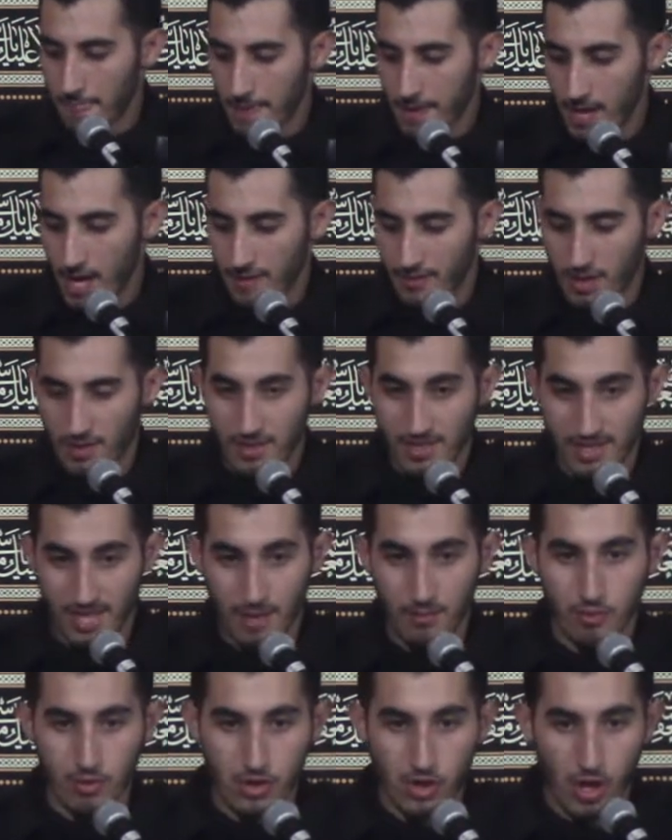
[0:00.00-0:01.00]
you have to have a
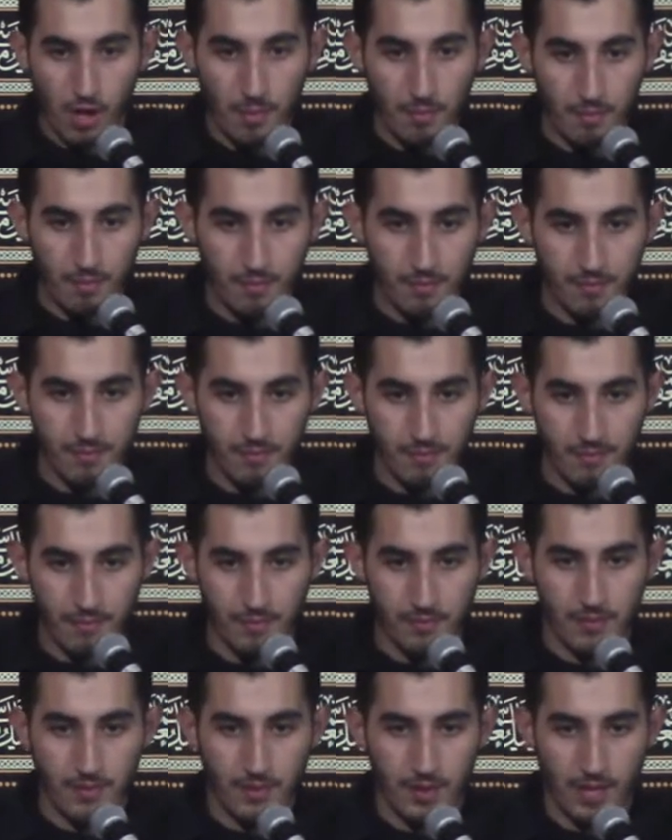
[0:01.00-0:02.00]
stable job
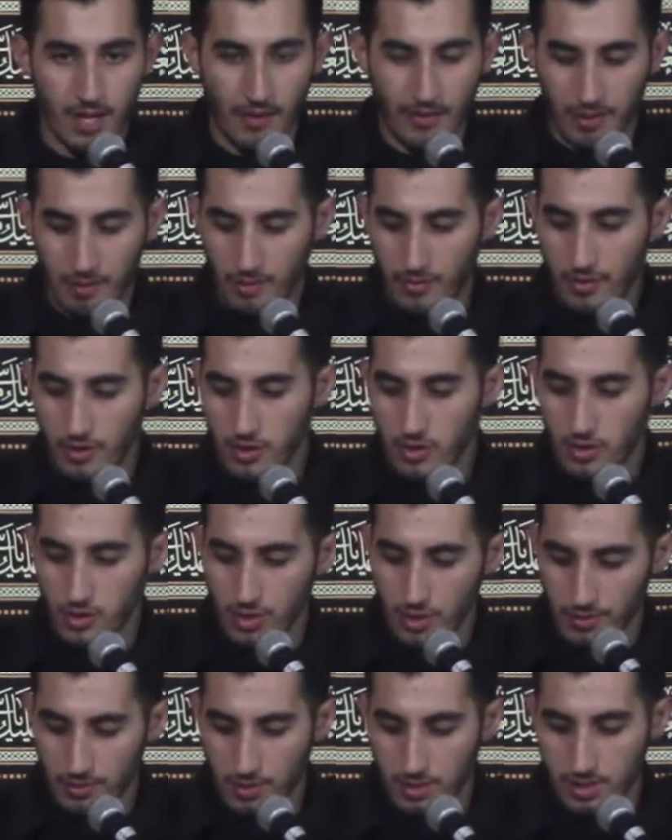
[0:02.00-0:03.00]
you have to be finished
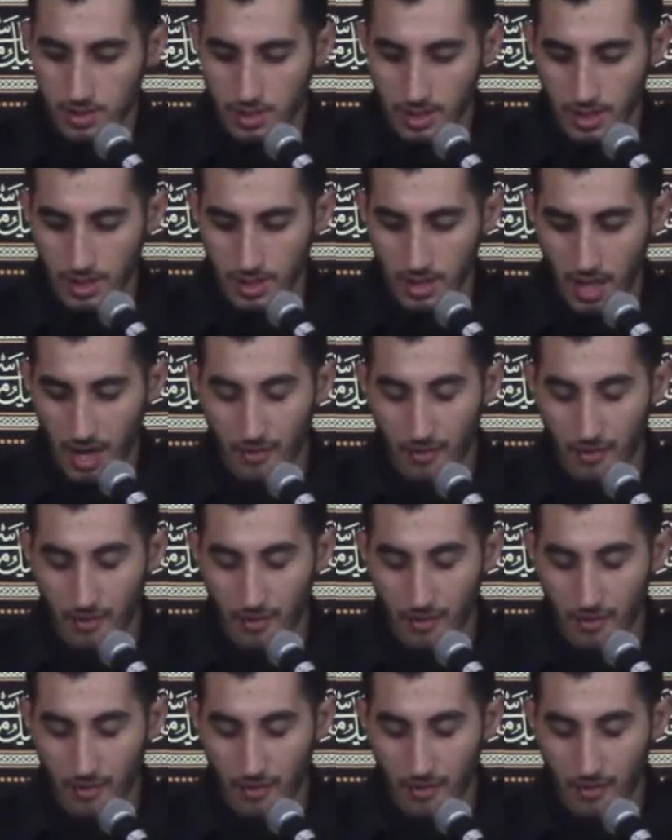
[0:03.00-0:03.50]
university